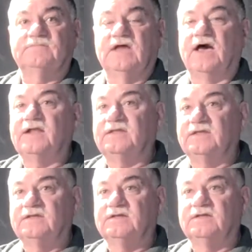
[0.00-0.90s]
not
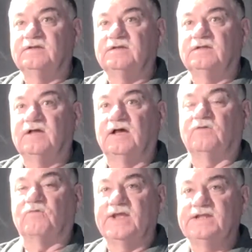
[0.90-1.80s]
a
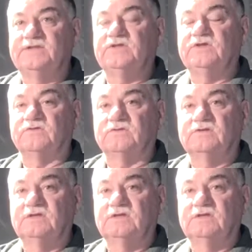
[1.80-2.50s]
great deal,